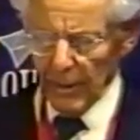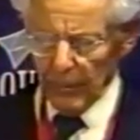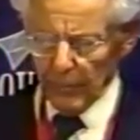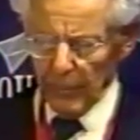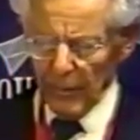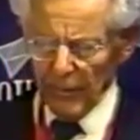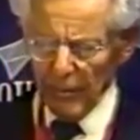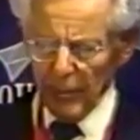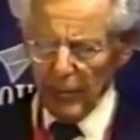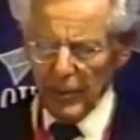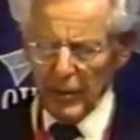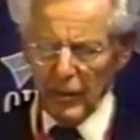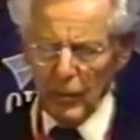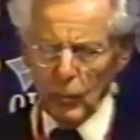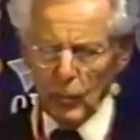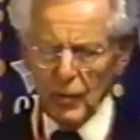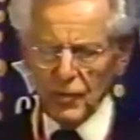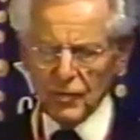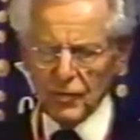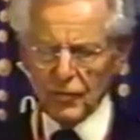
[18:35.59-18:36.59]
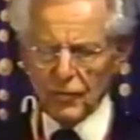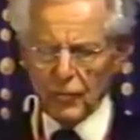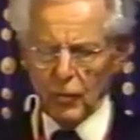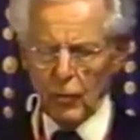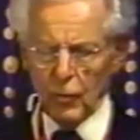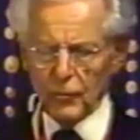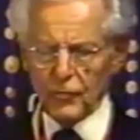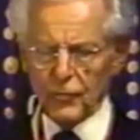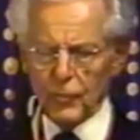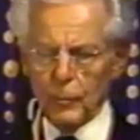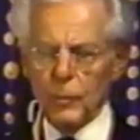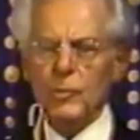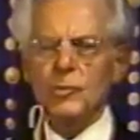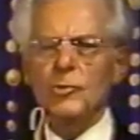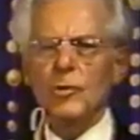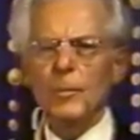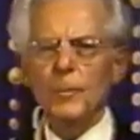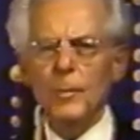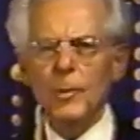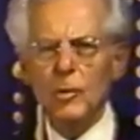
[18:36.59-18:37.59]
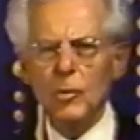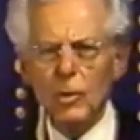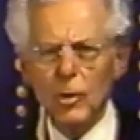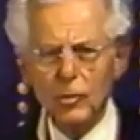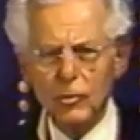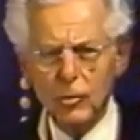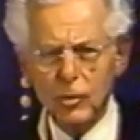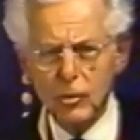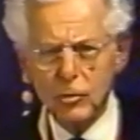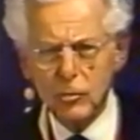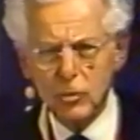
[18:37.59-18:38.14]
Mother Mary wishes also we should be good,